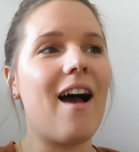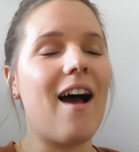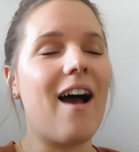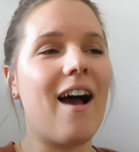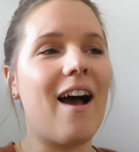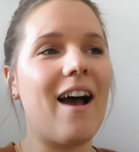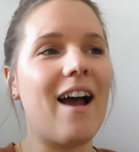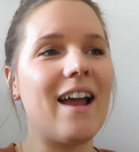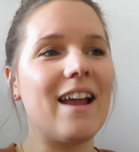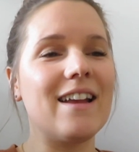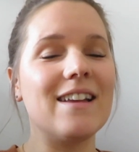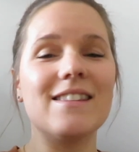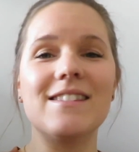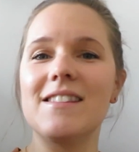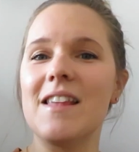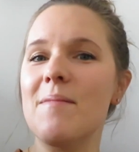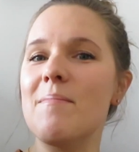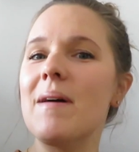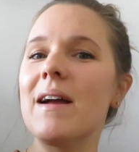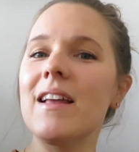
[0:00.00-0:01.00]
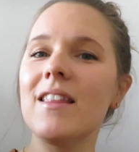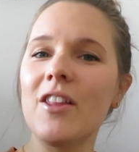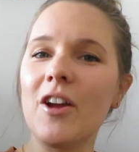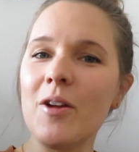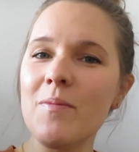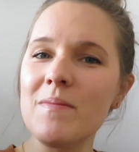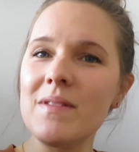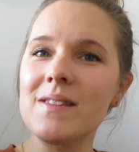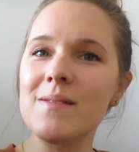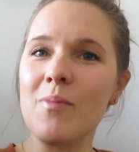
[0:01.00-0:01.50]
I set my
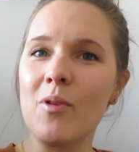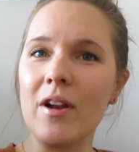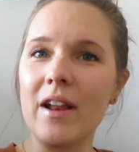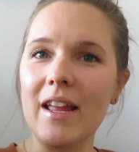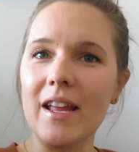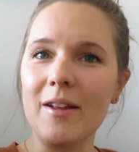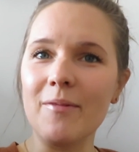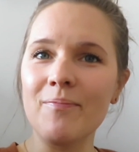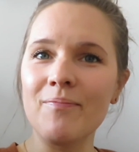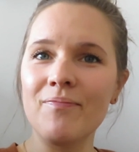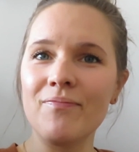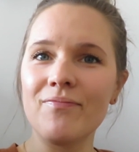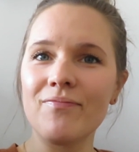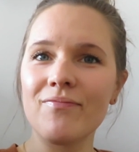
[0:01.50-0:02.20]
alarm this morning.